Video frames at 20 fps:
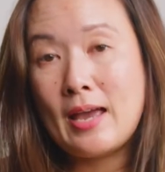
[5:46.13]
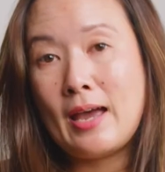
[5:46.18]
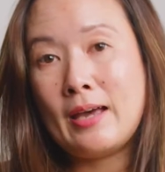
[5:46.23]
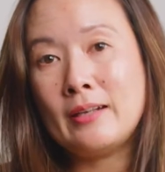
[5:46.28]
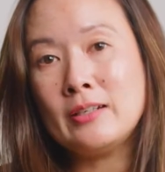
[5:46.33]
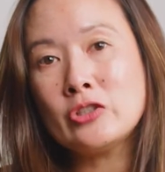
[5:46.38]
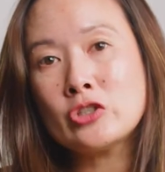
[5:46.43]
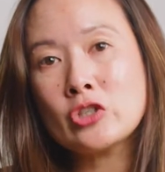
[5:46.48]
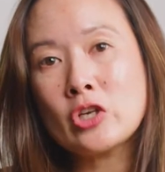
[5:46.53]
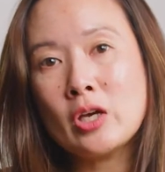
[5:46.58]

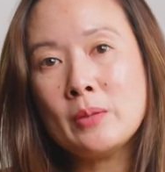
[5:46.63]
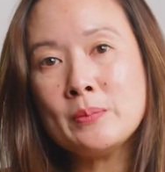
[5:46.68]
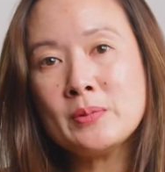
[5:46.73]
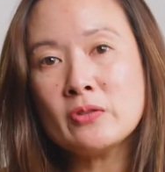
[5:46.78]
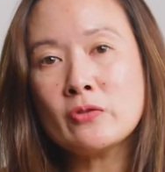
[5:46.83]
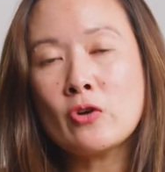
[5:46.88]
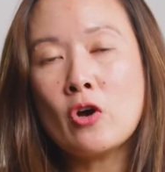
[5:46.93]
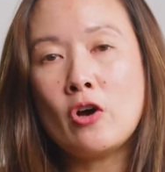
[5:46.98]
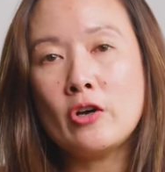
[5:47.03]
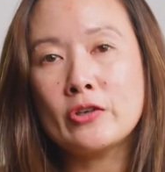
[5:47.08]
And in terms
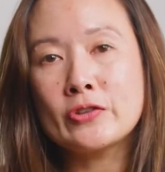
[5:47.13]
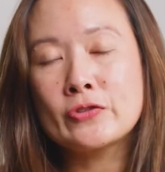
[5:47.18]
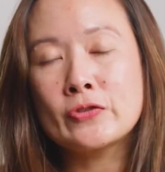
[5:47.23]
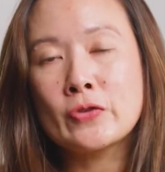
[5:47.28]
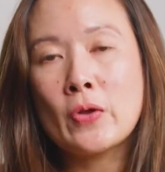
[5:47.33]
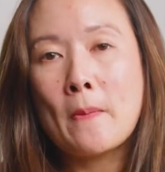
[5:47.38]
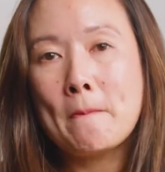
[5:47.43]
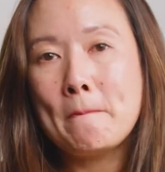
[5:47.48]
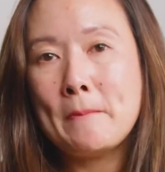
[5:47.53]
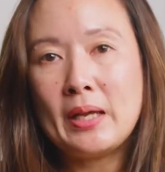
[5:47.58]
of
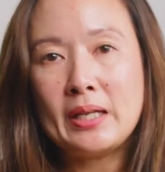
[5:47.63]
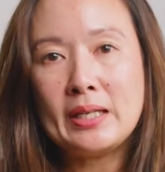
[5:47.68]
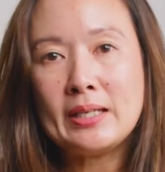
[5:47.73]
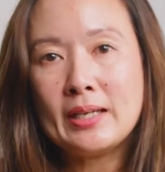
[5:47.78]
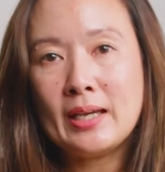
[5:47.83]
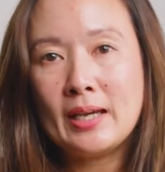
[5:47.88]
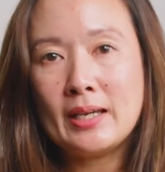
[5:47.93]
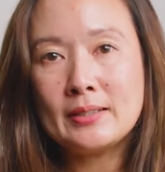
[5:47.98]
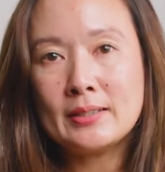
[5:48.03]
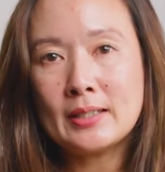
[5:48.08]
costs,
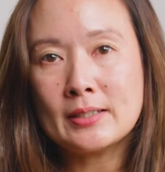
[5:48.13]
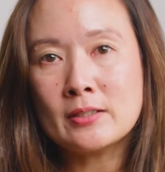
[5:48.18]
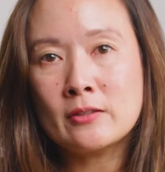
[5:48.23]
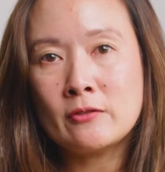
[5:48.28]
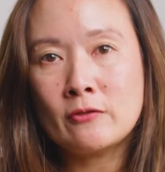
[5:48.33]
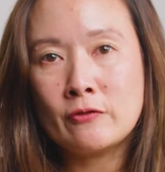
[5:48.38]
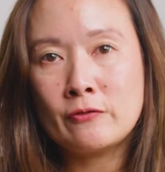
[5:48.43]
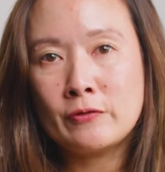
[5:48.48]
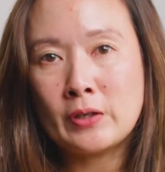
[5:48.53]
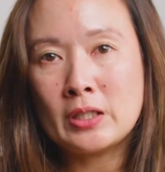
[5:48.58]
Medicare
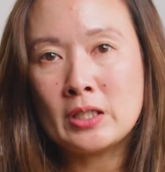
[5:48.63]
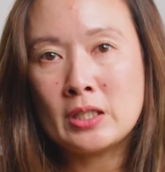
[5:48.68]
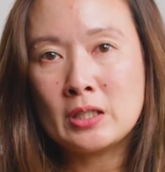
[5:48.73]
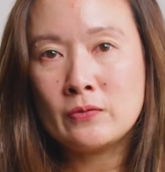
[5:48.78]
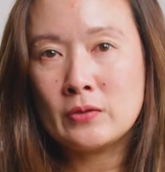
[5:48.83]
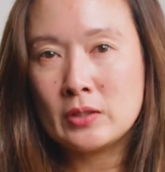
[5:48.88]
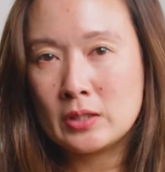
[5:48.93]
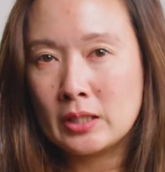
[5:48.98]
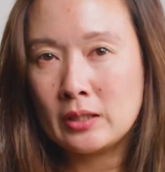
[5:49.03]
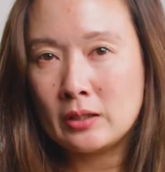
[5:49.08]
doesn't fund
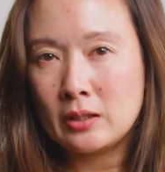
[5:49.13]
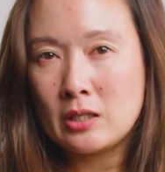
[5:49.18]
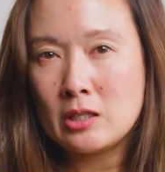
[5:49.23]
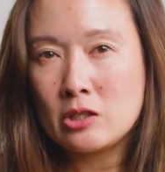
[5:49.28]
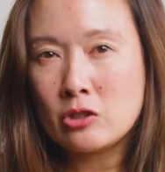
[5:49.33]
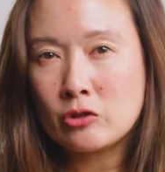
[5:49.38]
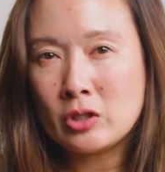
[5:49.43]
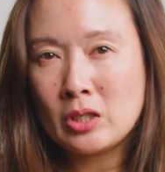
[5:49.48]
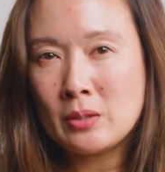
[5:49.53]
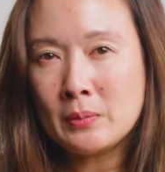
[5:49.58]
fertility
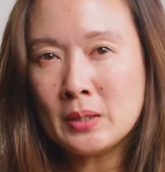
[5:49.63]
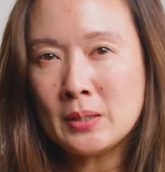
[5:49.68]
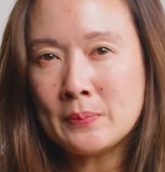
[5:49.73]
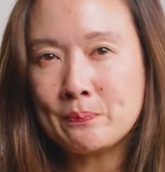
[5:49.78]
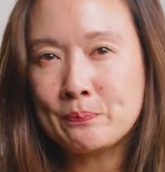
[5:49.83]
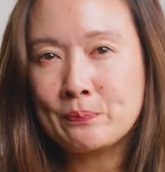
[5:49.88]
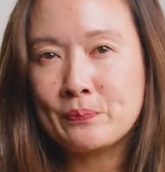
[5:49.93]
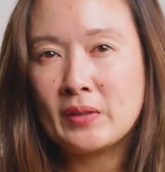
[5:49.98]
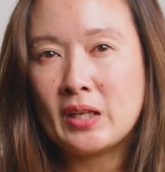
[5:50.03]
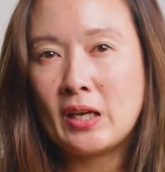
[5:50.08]
treatment
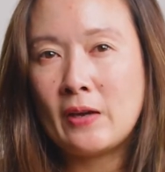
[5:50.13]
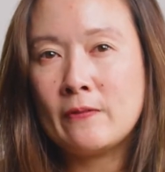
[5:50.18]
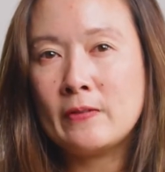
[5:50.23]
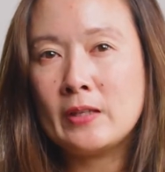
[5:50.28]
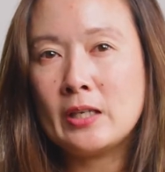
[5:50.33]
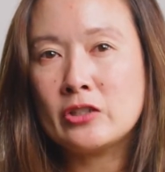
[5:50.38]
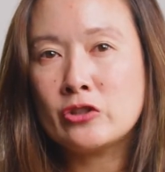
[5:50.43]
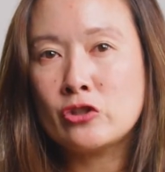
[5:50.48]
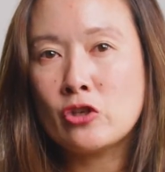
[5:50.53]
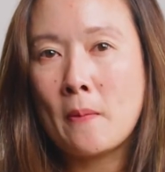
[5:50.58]
if
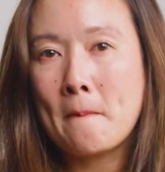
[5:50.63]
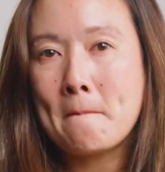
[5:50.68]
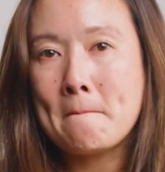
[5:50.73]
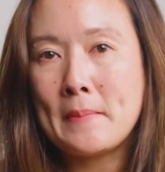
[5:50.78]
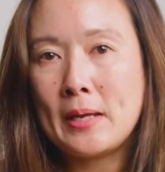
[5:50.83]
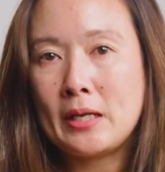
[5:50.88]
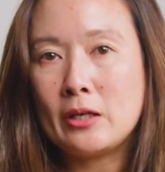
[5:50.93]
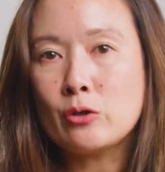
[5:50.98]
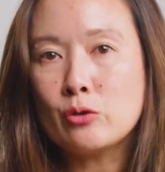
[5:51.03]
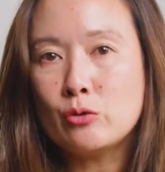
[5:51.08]
there's no
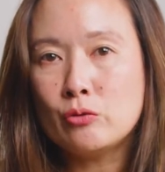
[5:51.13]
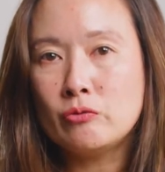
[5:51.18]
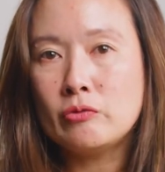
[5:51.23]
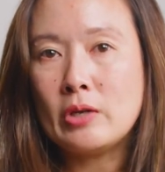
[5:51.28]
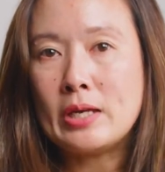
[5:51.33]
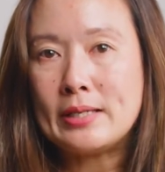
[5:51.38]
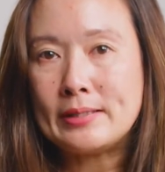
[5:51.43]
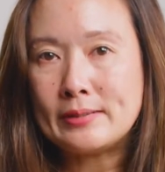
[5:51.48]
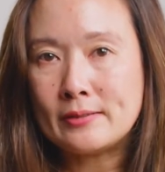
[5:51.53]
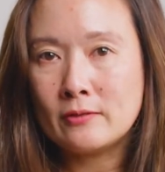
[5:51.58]
medical
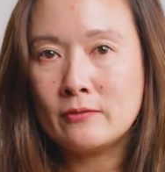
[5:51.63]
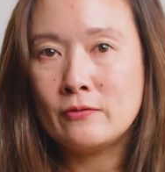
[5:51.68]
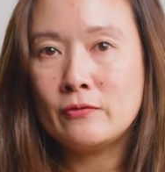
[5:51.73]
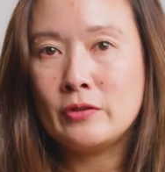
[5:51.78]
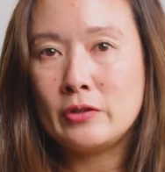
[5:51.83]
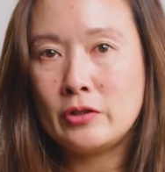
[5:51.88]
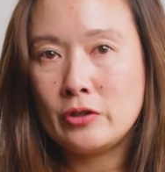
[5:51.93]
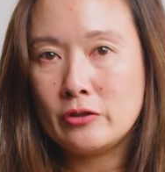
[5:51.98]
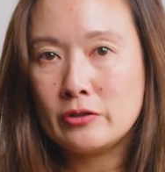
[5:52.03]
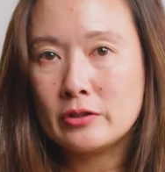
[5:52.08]
reason
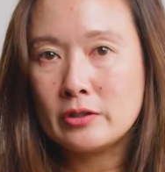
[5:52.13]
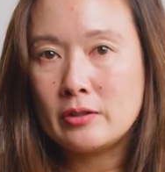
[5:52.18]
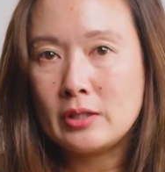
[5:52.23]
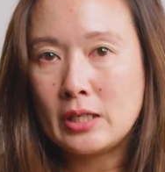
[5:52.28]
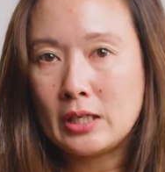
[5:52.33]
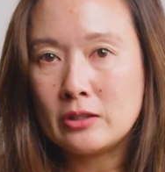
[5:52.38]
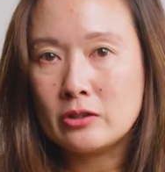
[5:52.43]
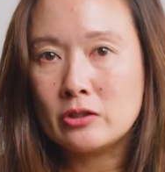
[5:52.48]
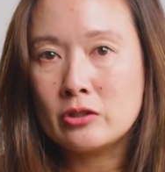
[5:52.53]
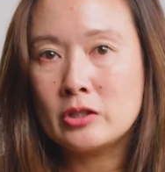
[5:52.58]
for you to
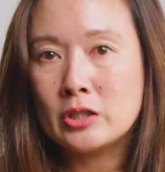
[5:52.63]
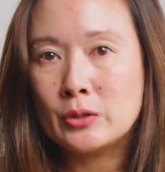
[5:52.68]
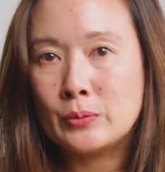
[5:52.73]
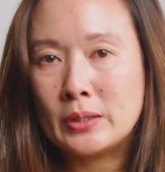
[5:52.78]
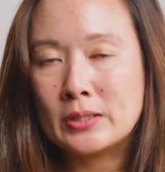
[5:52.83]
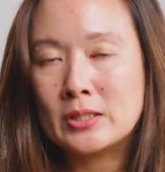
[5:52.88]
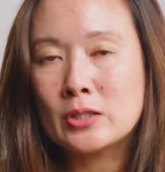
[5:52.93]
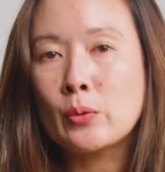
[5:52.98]
need to do it.